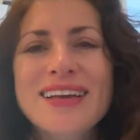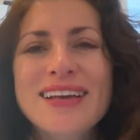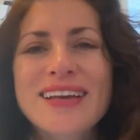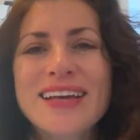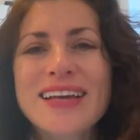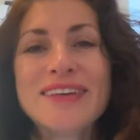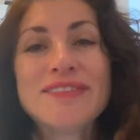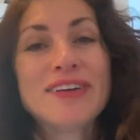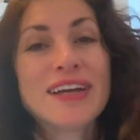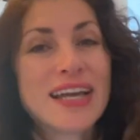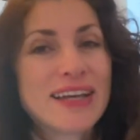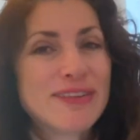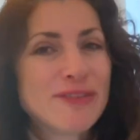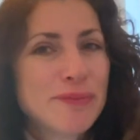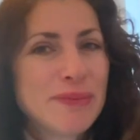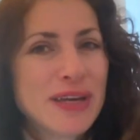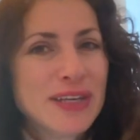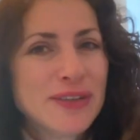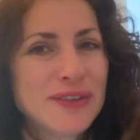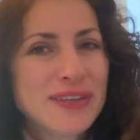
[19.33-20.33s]
If I
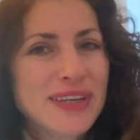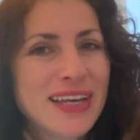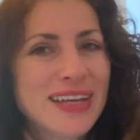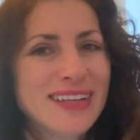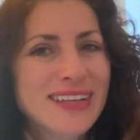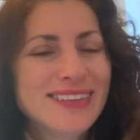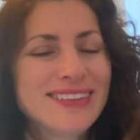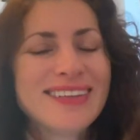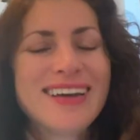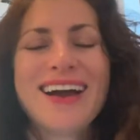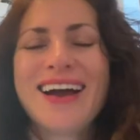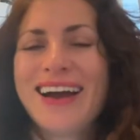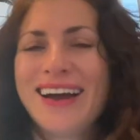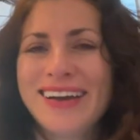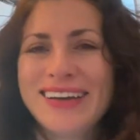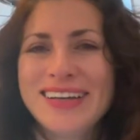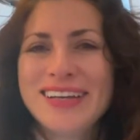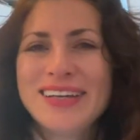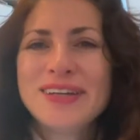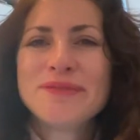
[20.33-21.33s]
haven't met you yet,
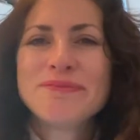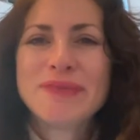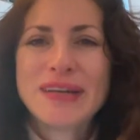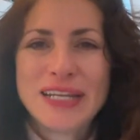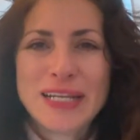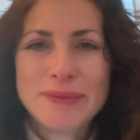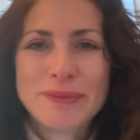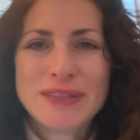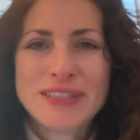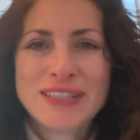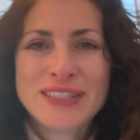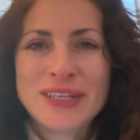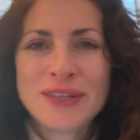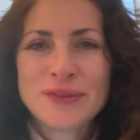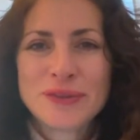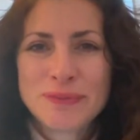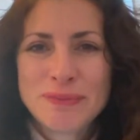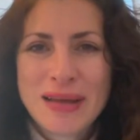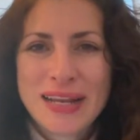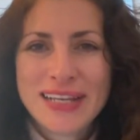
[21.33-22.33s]
hi, my name is
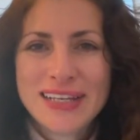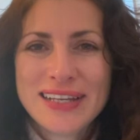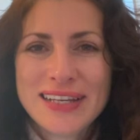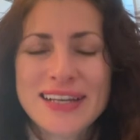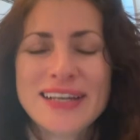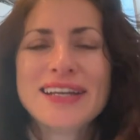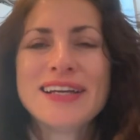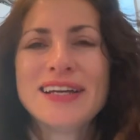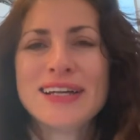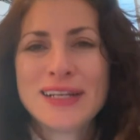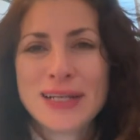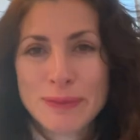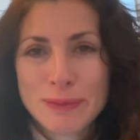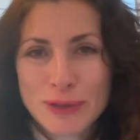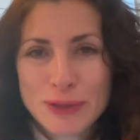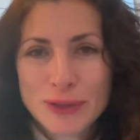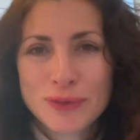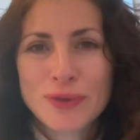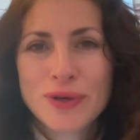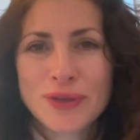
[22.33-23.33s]
Ingrid Menninga and I'm a
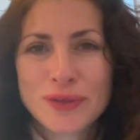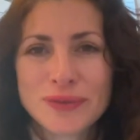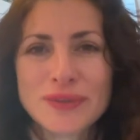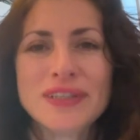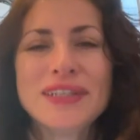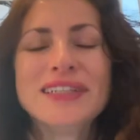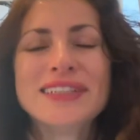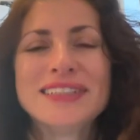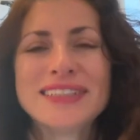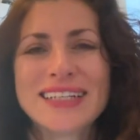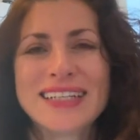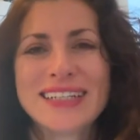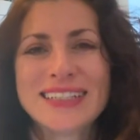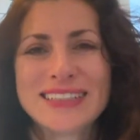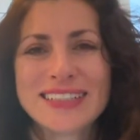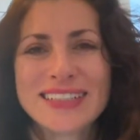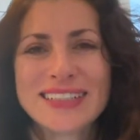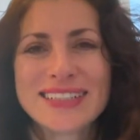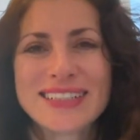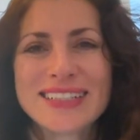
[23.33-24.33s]
Toronto real estate
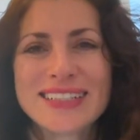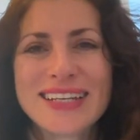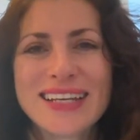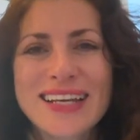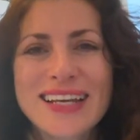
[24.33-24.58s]
agent.